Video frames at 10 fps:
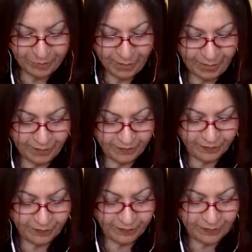And
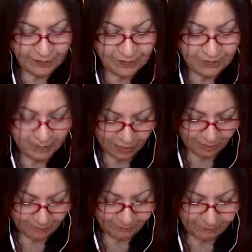there is
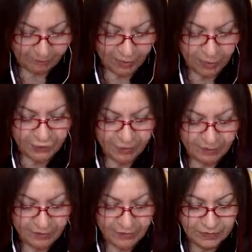a
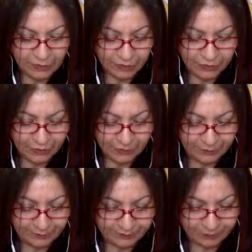Japanese
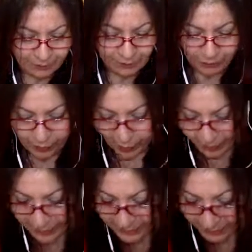doctor.
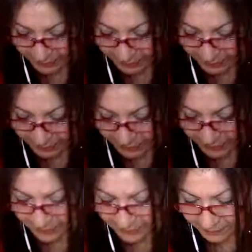His name is